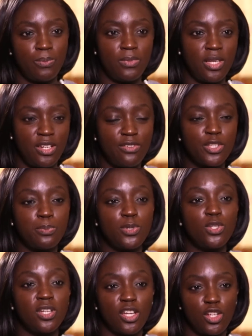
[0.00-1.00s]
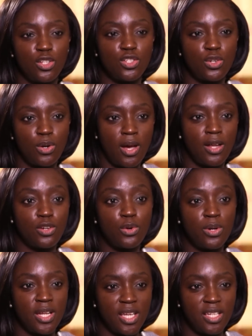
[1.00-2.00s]
the difference between acute and
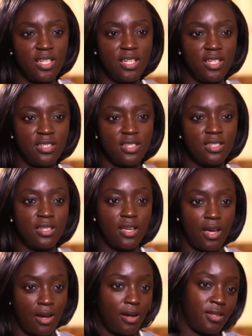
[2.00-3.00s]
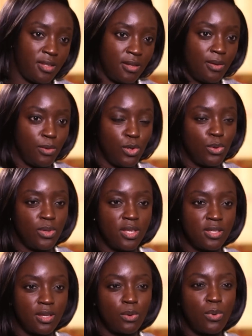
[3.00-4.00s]
chronic kidney disease is, a, uh, you know,
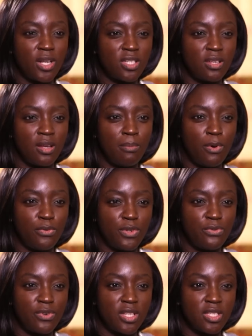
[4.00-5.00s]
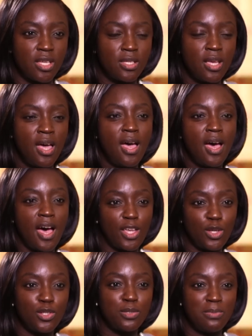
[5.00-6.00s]
there's a quite a number of differences.
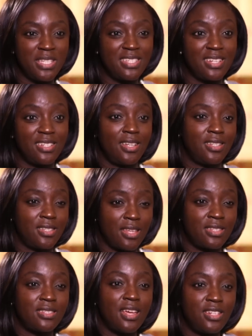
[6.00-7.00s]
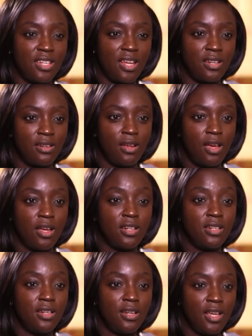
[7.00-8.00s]
Acute means that it's a sudden
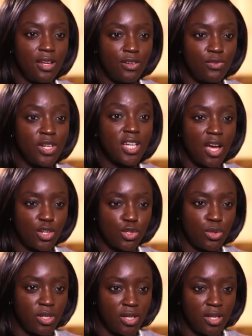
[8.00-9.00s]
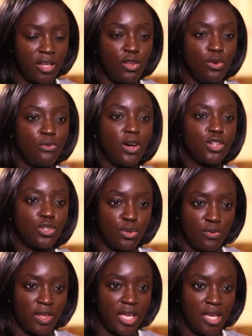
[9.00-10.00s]
reduction in your function
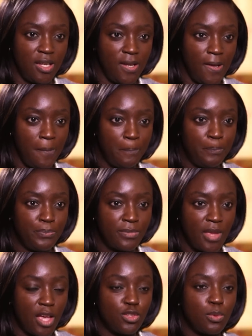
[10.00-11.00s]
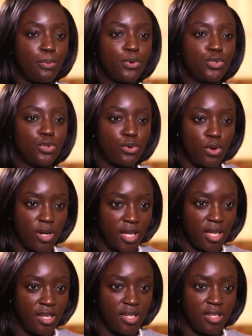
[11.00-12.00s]
of the kidney, as opposed to chronic
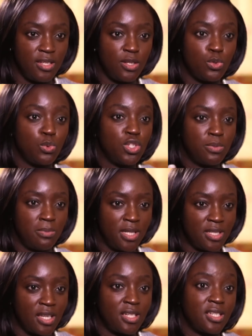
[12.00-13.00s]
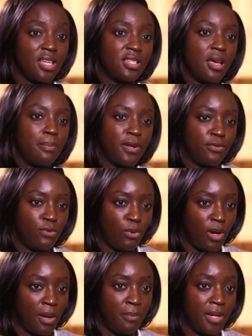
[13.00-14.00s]
kidney disease, which means that it has happened for
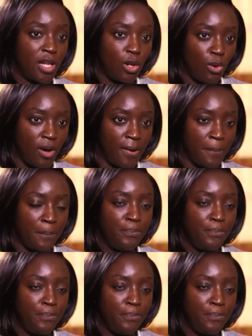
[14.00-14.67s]
a bit longer.